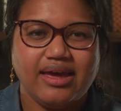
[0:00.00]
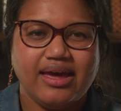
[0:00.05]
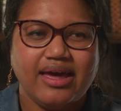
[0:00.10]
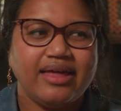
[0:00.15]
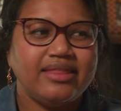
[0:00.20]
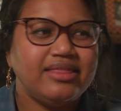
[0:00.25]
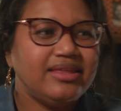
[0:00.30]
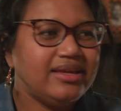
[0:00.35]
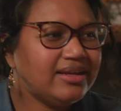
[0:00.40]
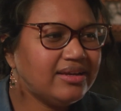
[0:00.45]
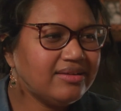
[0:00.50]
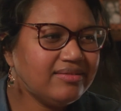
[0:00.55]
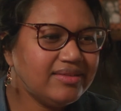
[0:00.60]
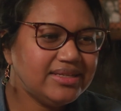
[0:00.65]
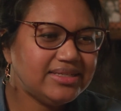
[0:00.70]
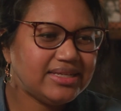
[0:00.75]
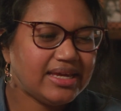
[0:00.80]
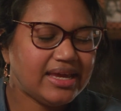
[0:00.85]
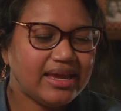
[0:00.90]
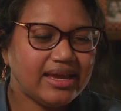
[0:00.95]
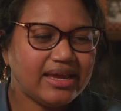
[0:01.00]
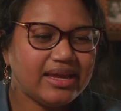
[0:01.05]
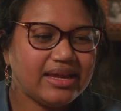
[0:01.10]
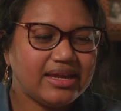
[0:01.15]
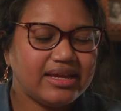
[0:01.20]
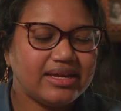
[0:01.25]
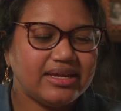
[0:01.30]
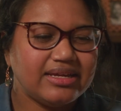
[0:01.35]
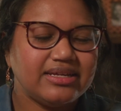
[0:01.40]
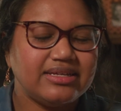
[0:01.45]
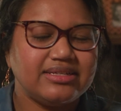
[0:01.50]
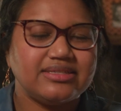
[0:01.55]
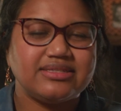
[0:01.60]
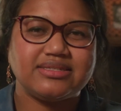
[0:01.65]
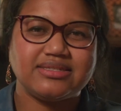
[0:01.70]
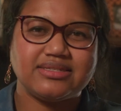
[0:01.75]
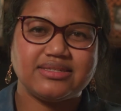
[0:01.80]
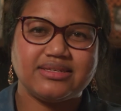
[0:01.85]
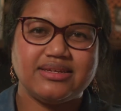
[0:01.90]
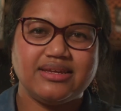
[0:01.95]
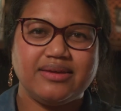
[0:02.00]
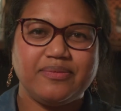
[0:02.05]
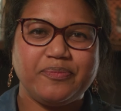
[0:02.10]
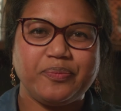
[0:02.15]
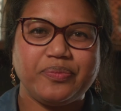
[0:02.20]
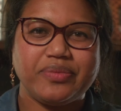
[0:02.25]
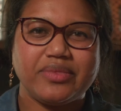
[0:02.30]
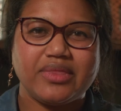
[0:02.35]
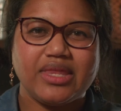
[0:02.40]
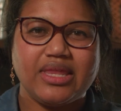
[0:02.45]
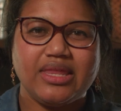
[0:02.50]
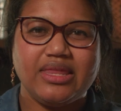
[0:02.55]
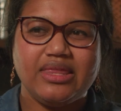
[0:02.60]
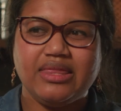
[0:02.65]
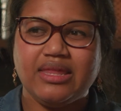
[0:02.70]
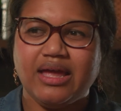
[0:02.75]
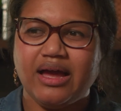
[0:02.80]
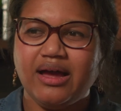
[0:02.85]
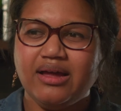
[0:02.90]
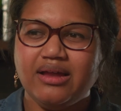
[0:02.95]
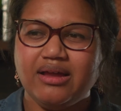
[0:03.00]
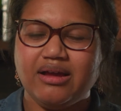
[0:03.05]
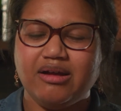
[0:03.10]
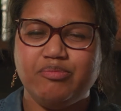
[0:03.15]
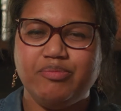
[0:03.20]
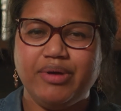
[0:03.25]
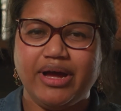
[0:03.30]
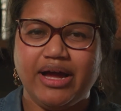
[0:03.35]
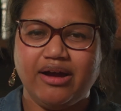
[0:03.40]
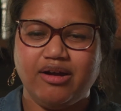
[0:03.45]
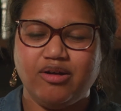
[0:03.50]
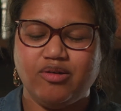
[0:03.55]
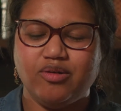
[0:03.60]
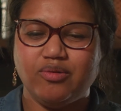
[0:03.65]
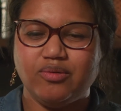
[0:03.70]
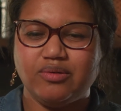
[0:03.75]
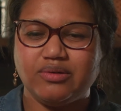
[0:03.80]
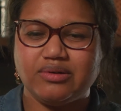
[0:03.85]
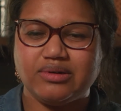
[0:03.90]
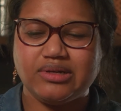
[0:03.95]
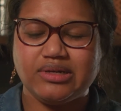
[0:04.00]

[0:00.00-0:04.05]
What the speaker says: At the end of the day, it's not about,